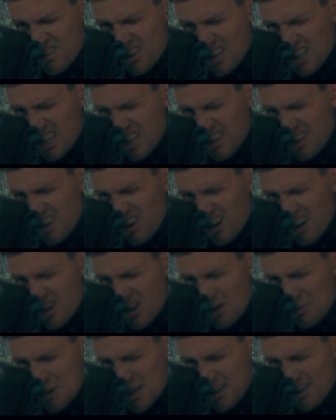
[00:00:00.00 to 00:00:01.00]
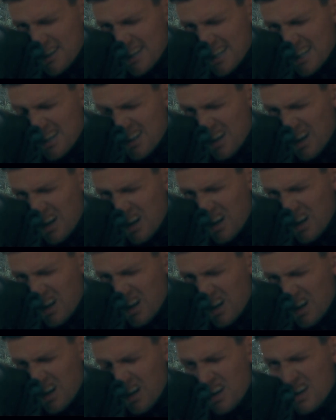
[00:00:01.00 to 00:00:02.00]
get the iometer out
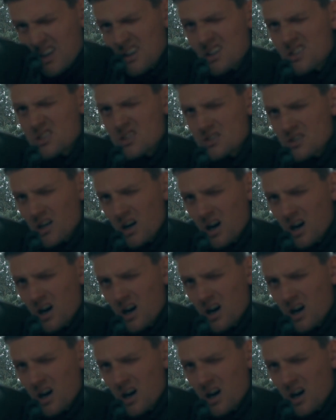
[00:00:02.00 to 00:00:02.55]
and I just